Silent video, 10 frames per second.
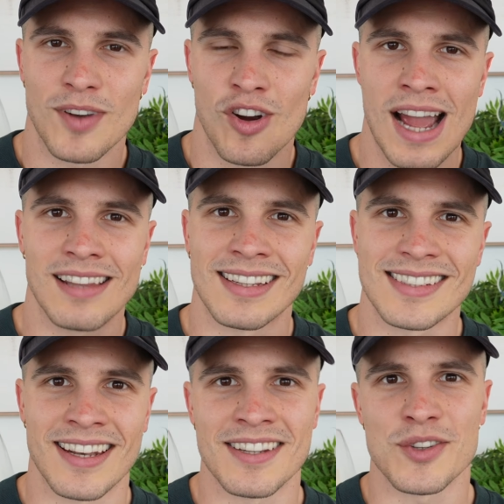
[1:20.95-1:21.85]
All right, let's
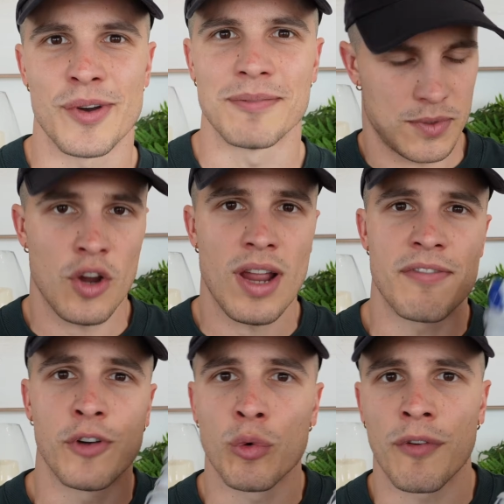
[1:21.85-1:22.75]
get into it. So a
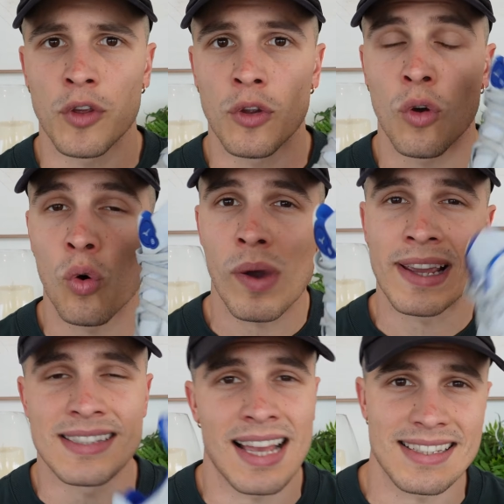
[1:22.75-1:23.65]
full review
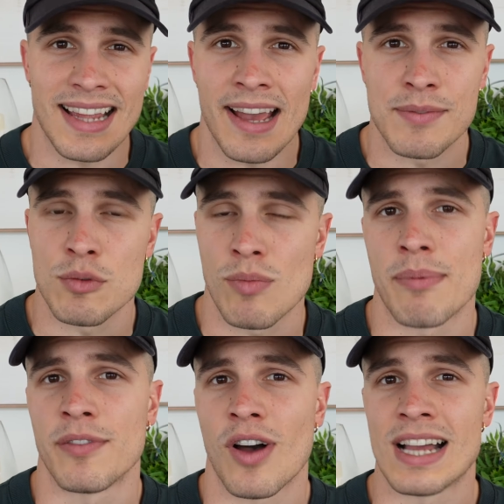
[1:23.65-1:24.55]
always has to have some
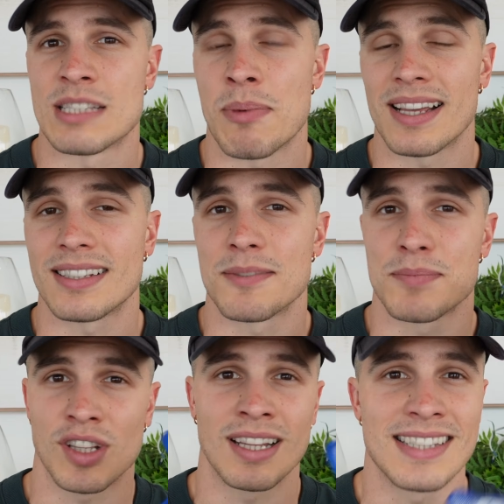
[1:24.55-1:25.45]
rapid fire specs.
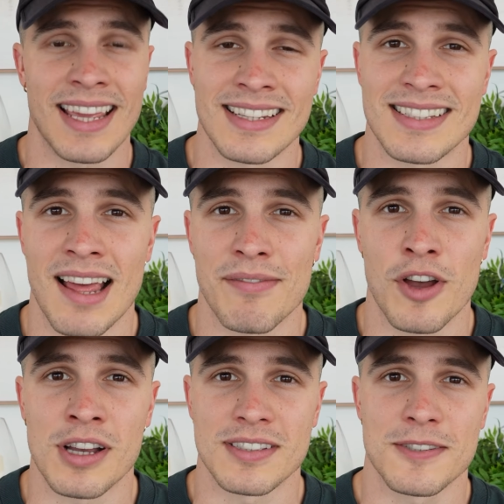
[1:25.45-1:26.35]
So let's get into that
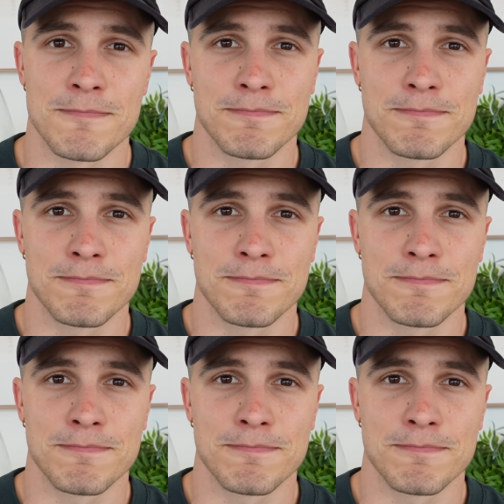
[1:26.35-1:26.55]
first.